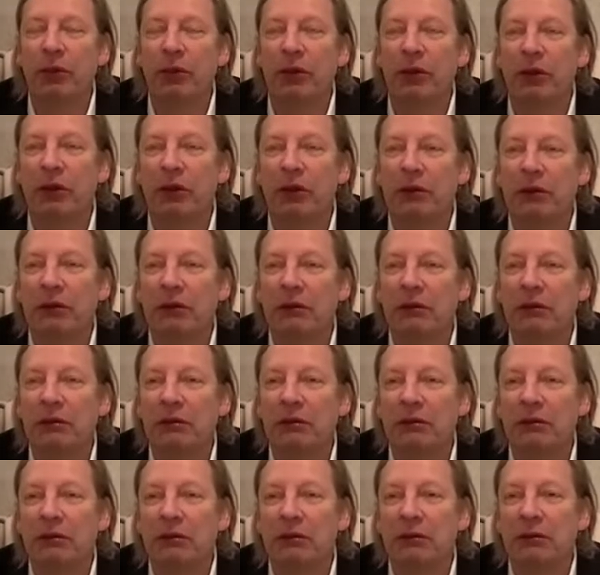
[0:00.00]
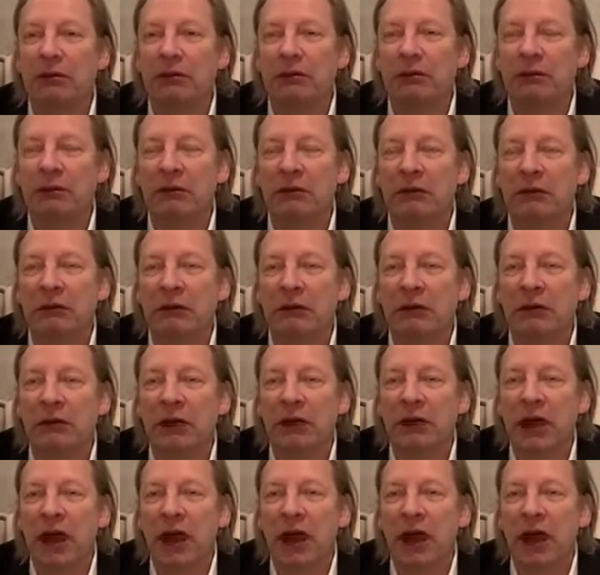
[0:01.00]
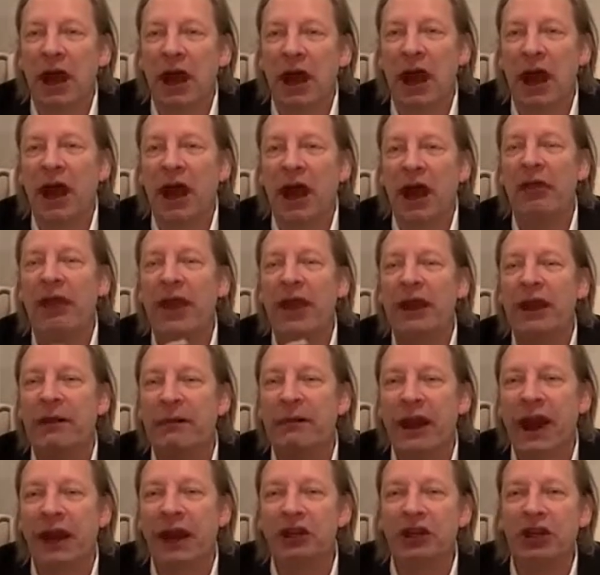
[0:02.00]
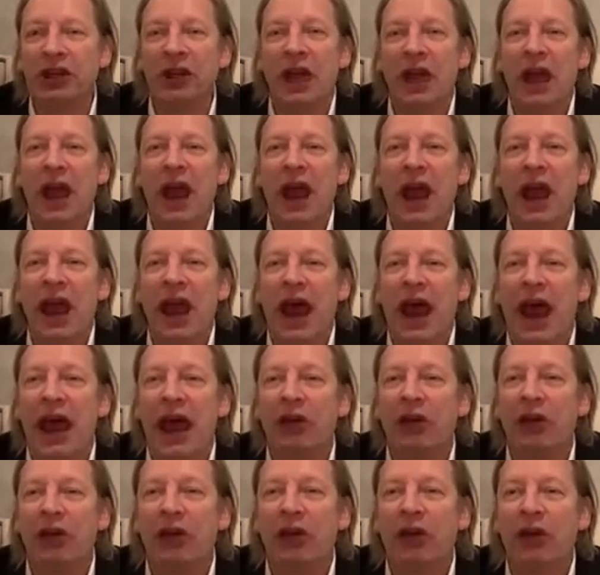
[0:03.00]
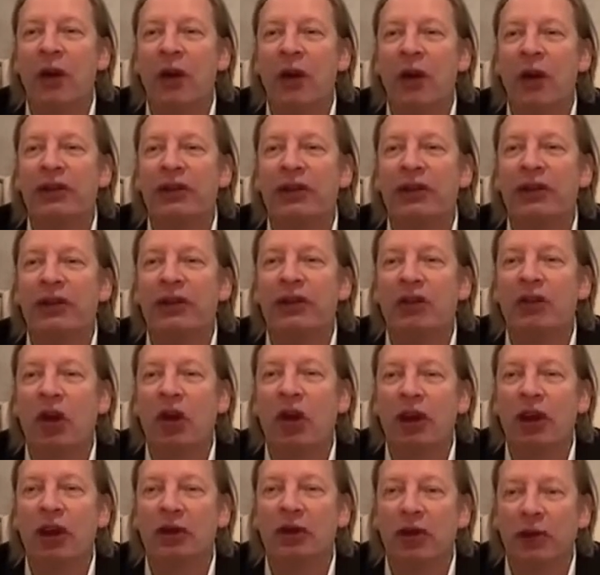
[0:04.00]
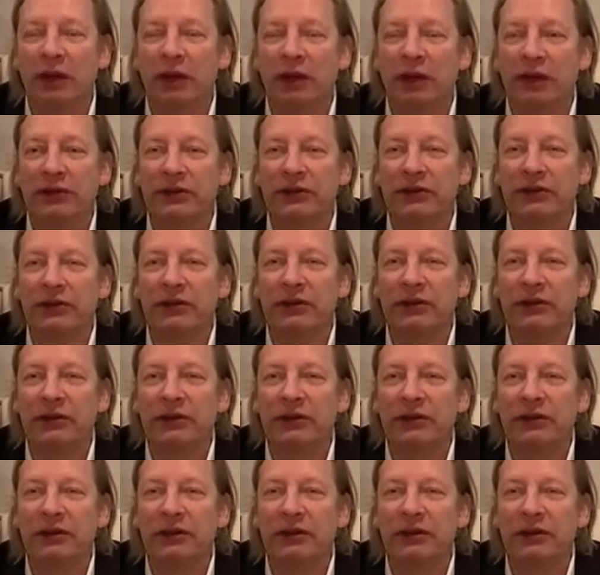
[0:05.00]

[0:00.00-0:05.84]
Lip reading: And then imagine how you want that target audience to think,